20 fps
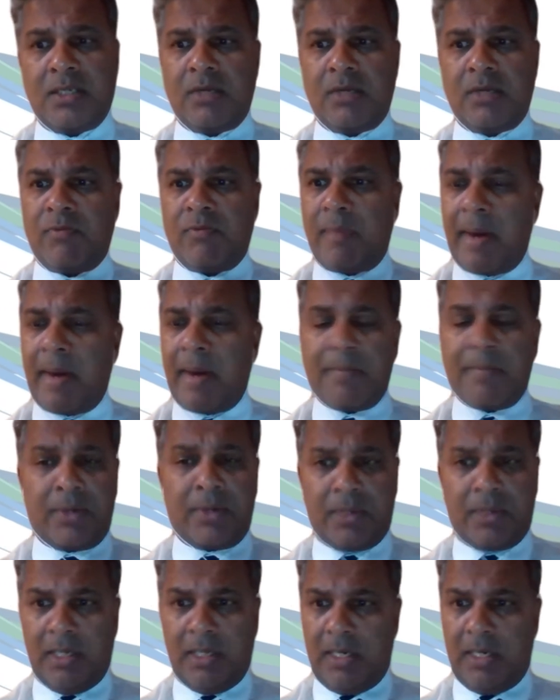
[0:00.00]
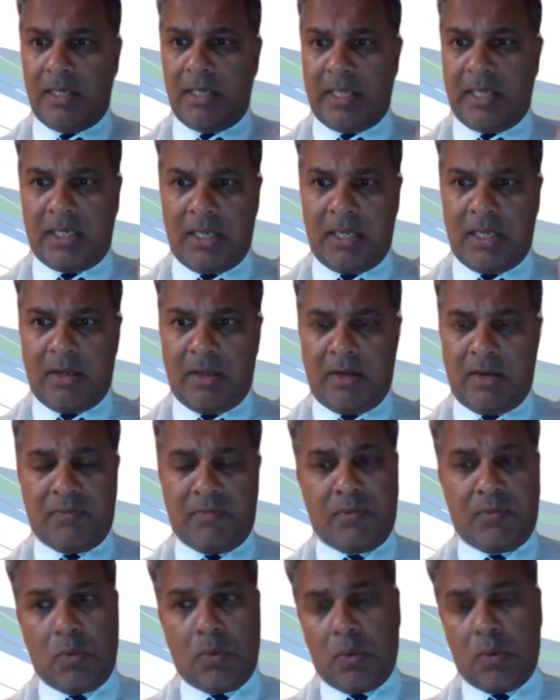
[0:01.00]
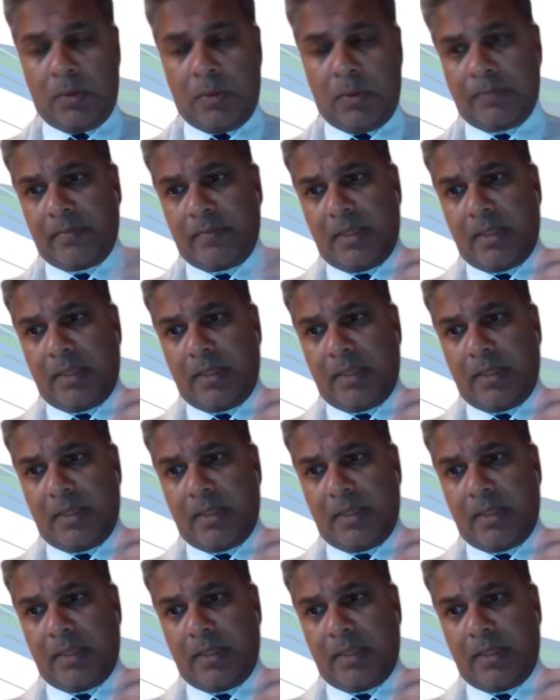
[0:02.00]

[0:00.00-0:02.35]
And remember that for